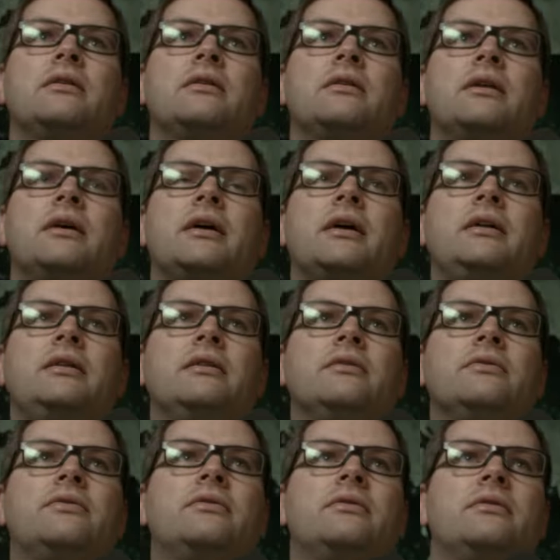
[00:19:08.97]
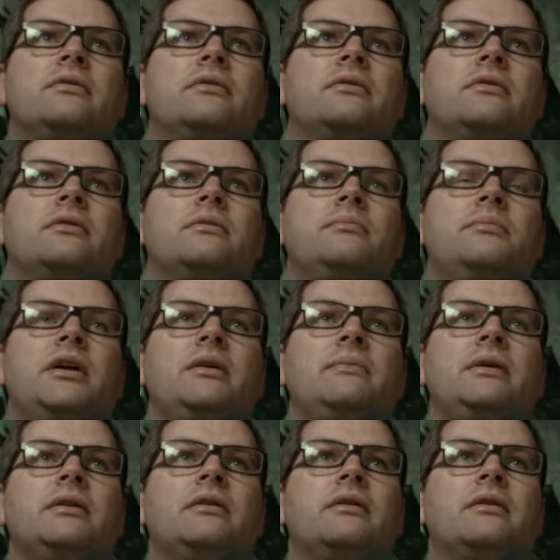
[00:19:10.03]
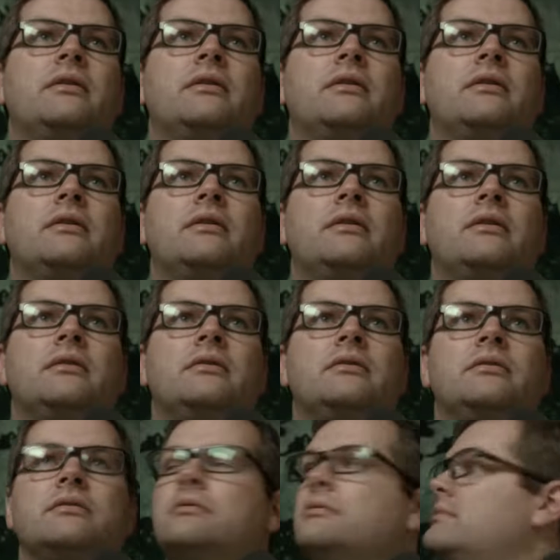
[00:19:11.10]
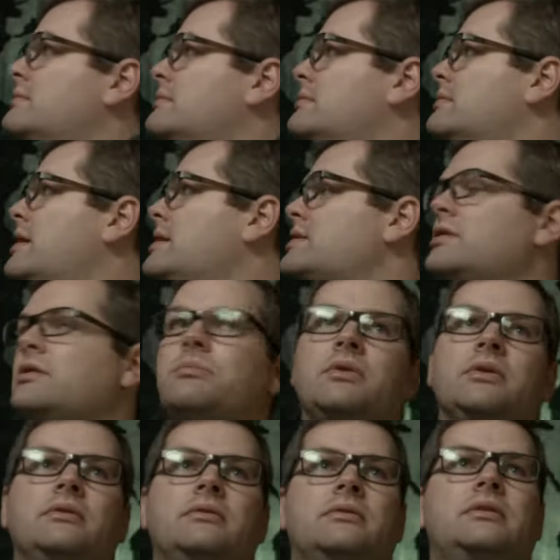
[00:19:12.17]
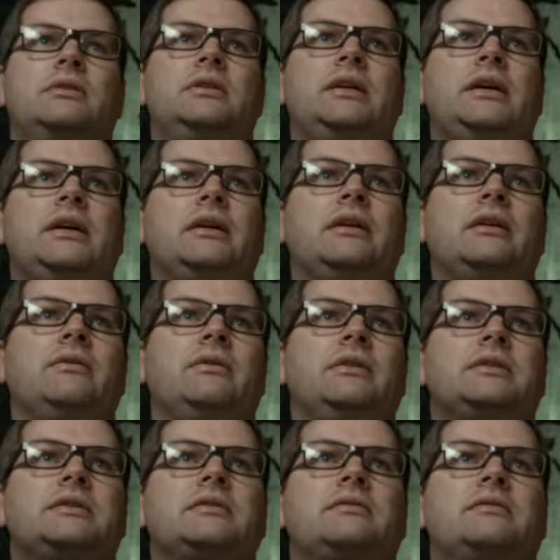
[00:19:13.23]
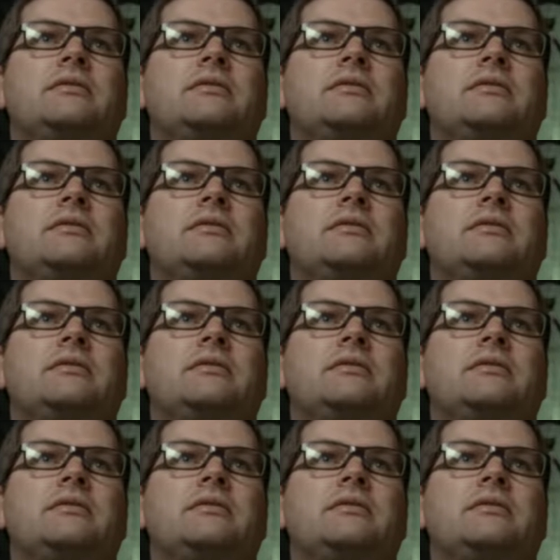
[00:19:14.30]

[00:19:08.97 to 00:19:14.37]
Kind of, maybe. Not super clean anyways.